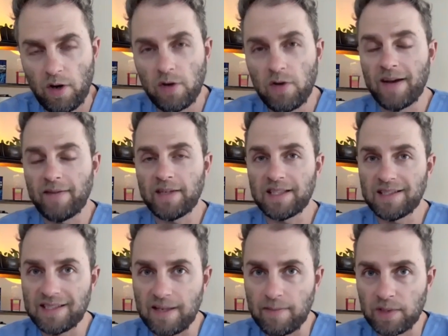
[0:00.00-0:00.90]
Are you having
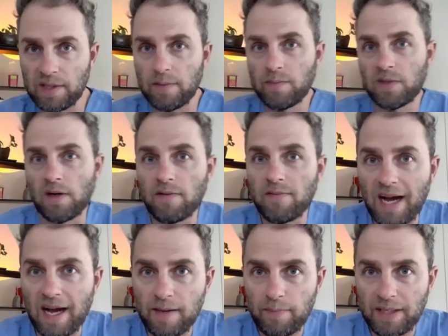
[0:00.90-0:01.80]
symptoms of
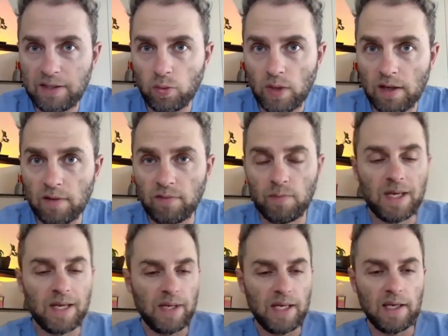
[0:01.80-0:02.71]
high B12?
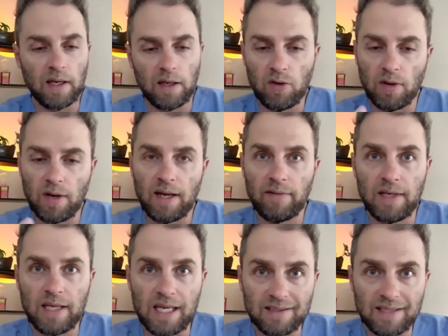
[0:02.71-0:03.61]
Maybe you're having
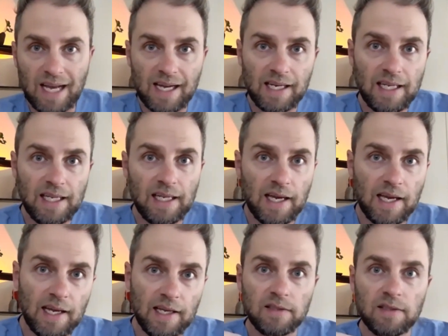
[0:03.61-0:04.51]
anxiety,
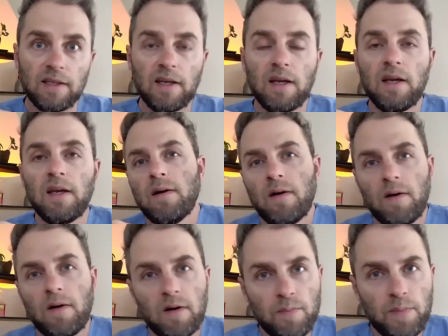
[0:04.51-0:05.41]
headaches,
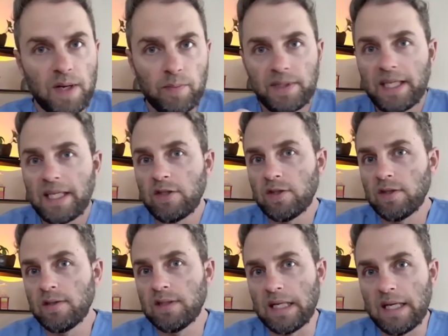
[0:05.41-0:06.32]
heart
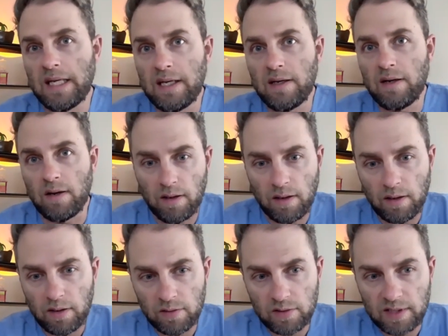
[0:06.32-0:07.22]
palpitations, and
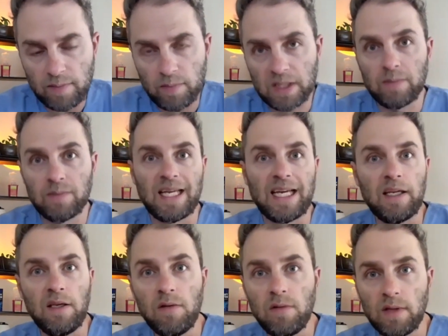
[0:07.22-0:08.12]
other symptoms that
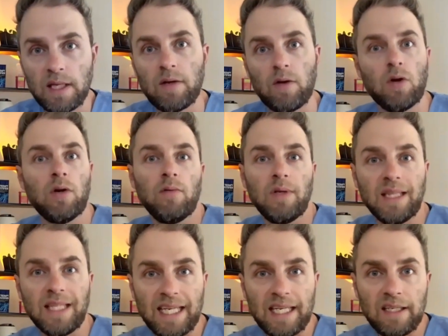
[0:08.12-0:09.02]
you think are
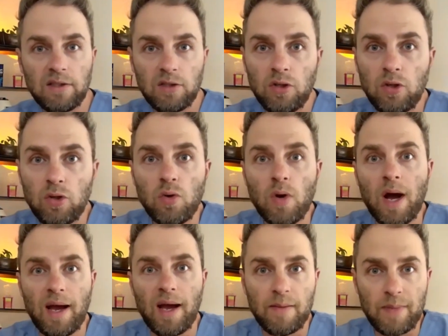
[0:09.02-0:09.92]
related to
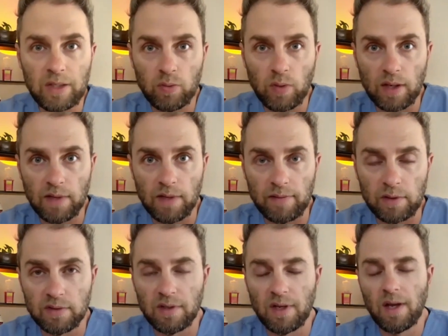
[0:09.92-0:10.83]
high B12
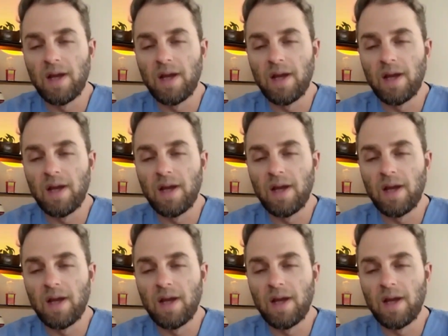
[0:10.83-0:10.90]
levels.